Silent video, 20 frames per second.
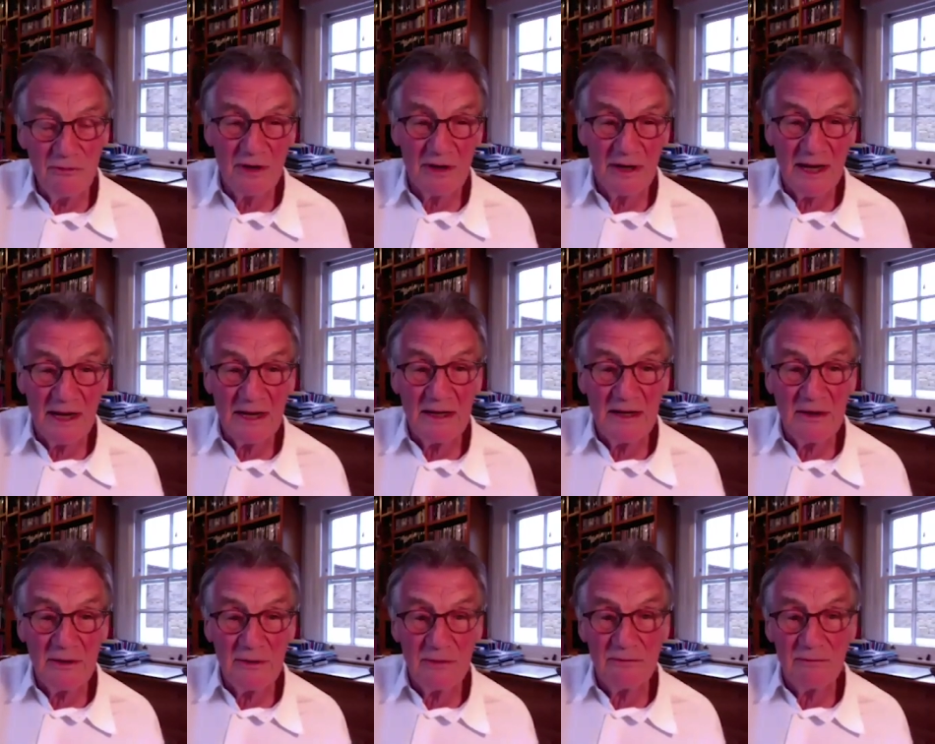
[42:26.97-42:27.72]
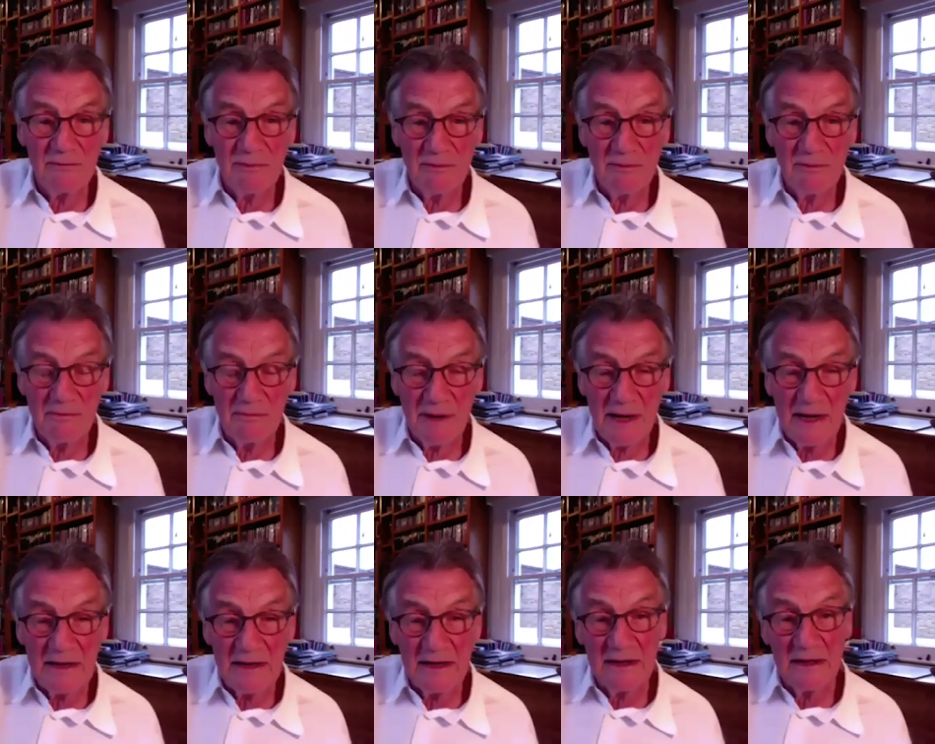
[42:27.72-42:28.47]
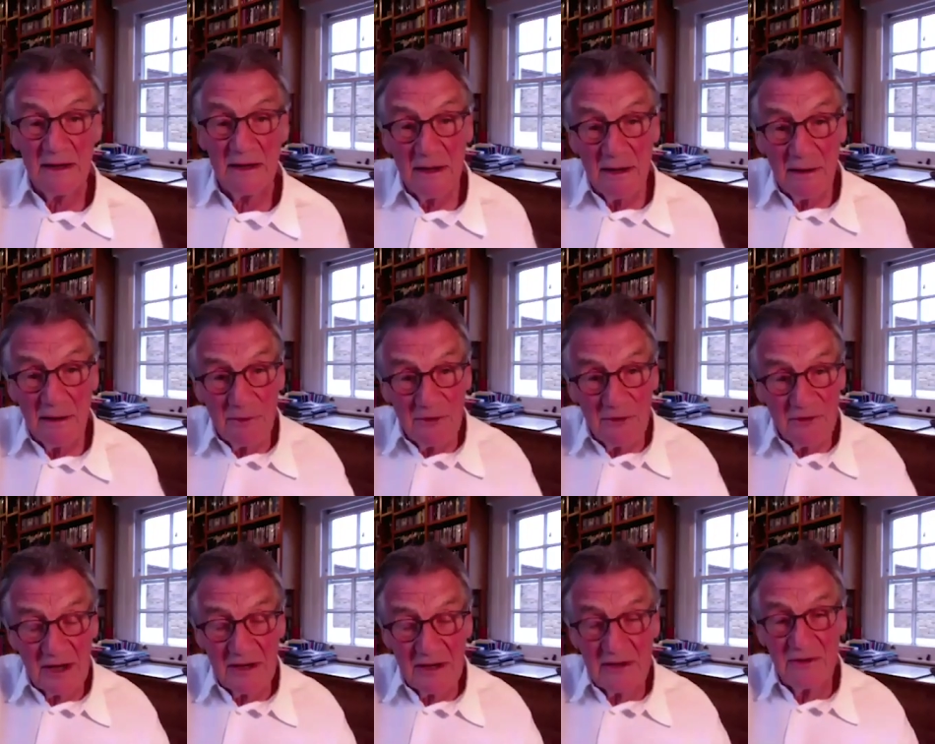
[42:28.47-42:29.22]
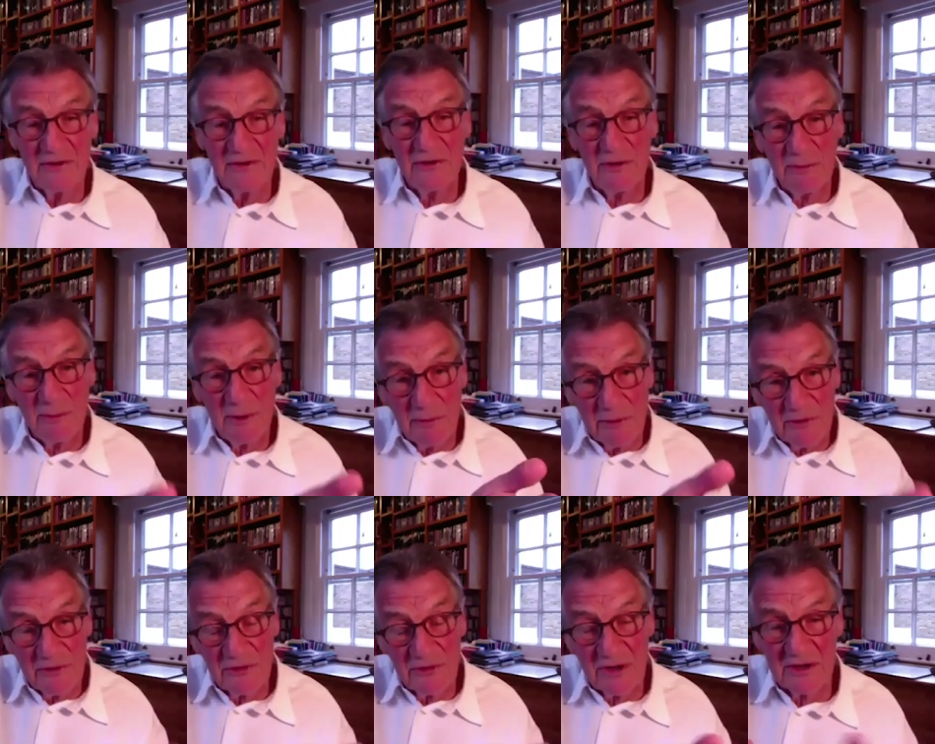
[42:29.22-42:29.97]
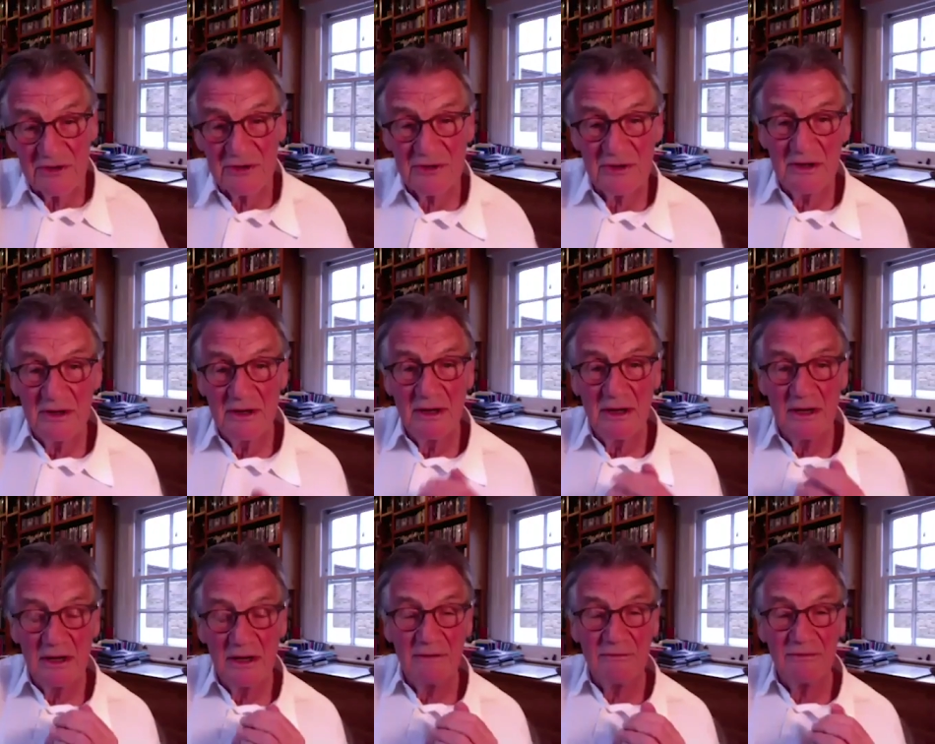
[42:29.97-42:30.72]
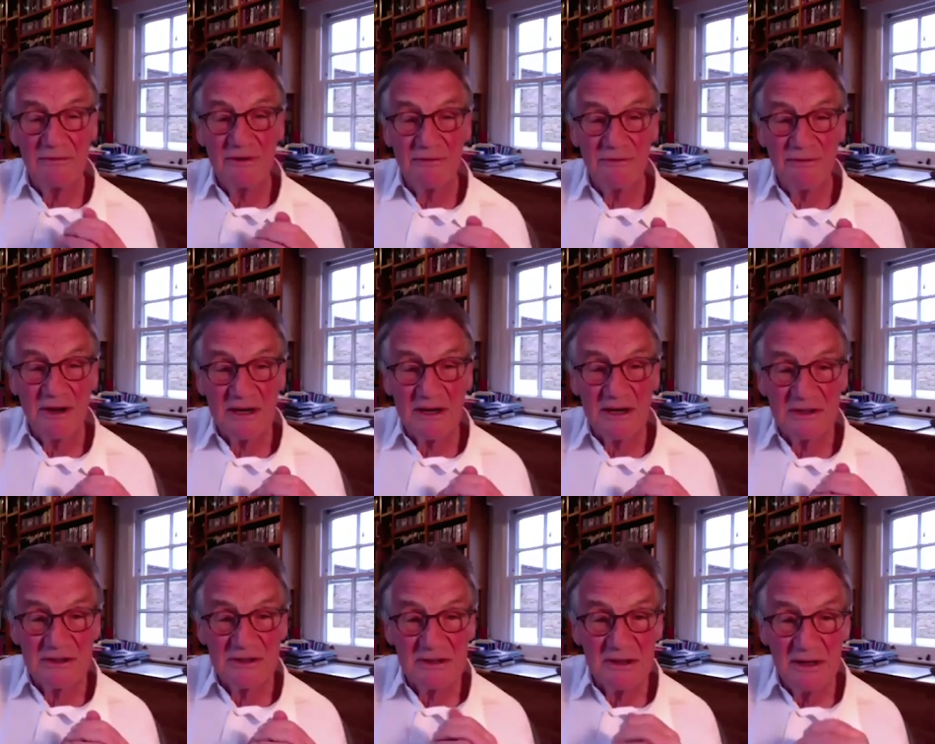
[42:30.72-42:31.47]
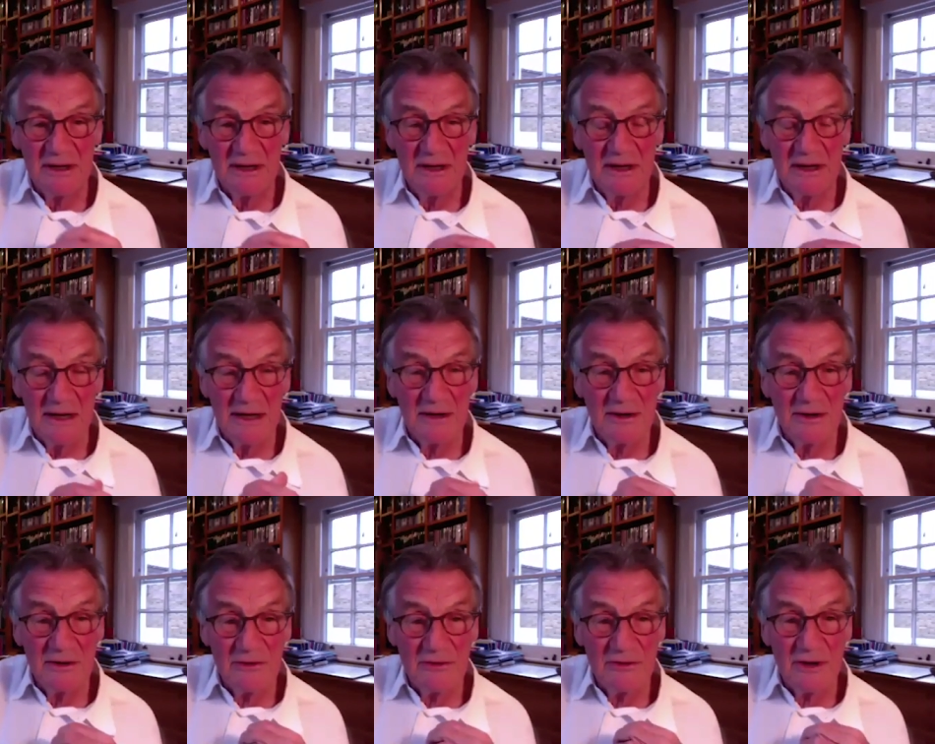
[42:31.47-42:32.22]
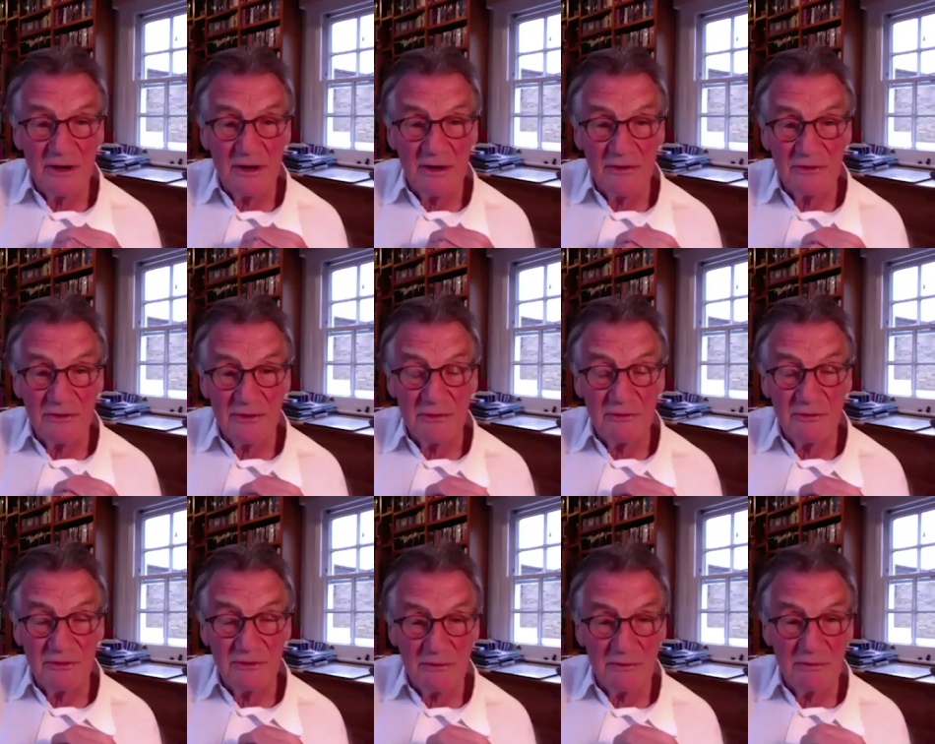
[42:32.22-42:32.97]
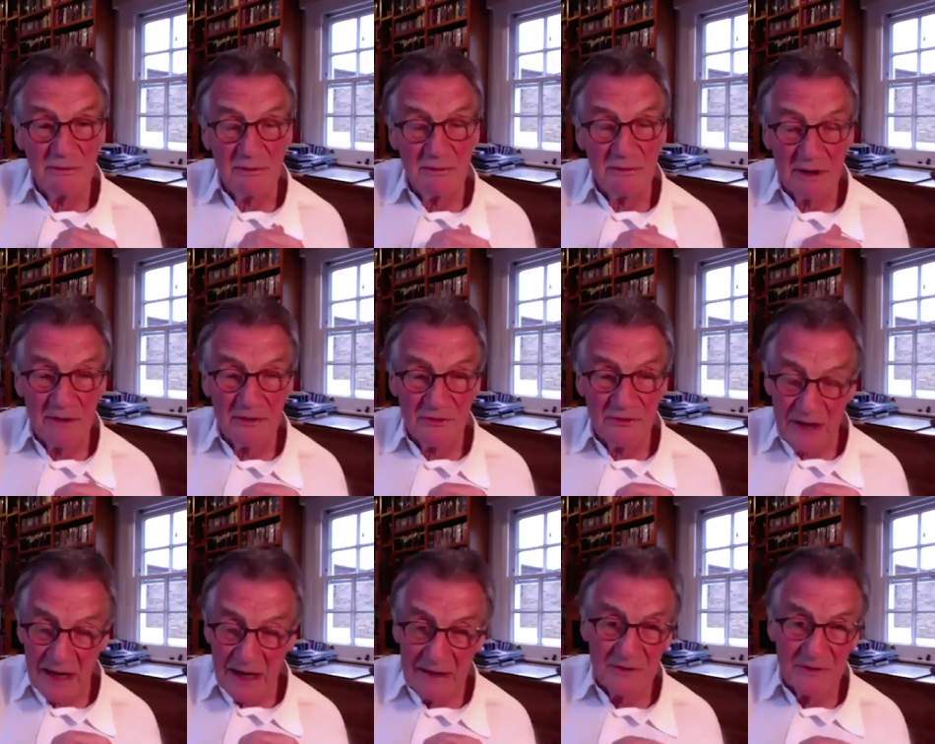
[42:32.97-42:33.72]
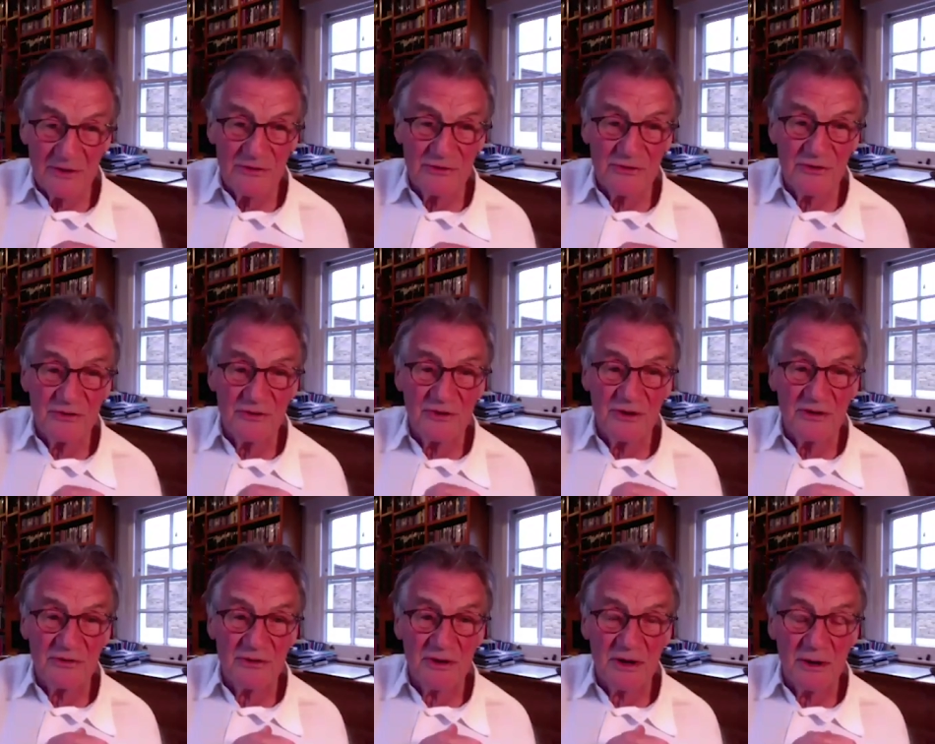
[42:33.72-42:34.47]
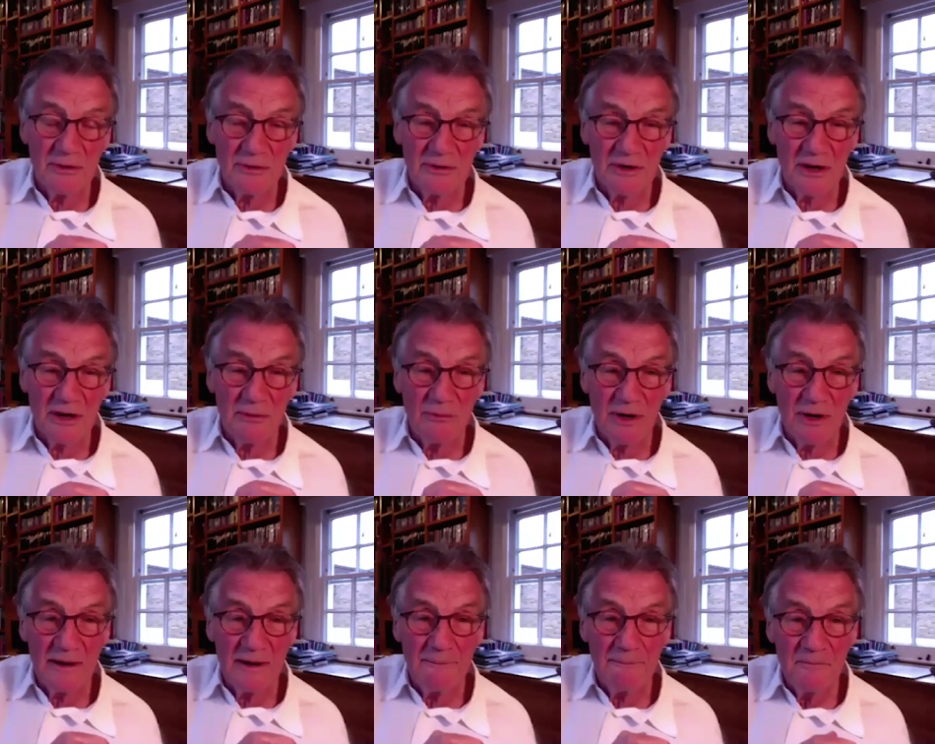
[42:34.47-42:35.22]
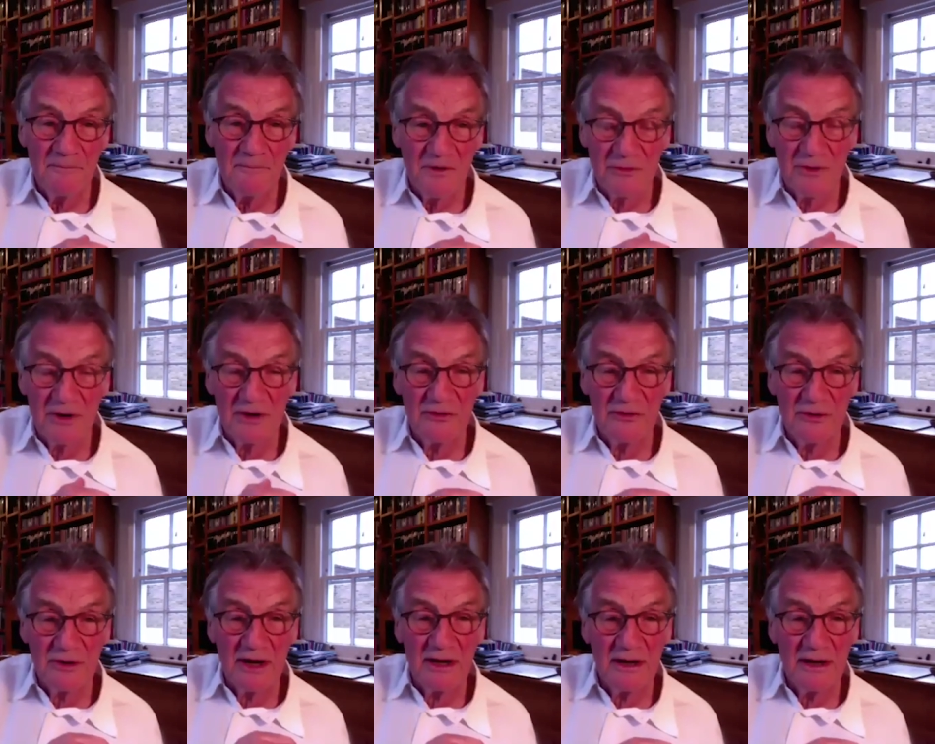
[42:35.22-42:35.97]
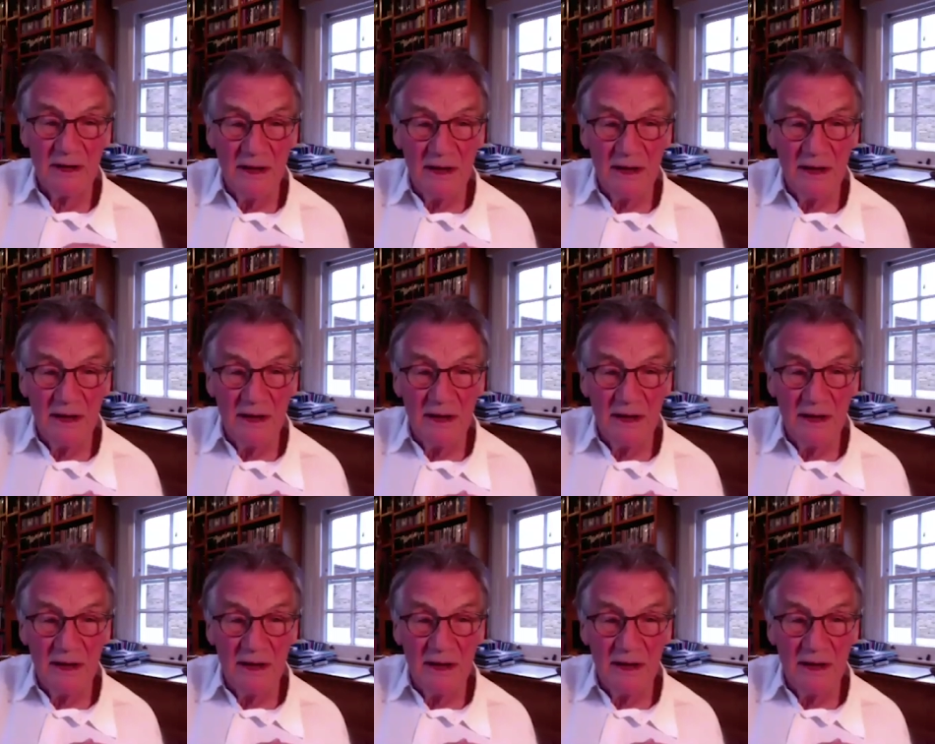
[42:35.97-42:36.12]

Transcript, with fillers: The lady who made it presented it to me with such love and affection and uh, so great sadness to see us go on our way. So I took it,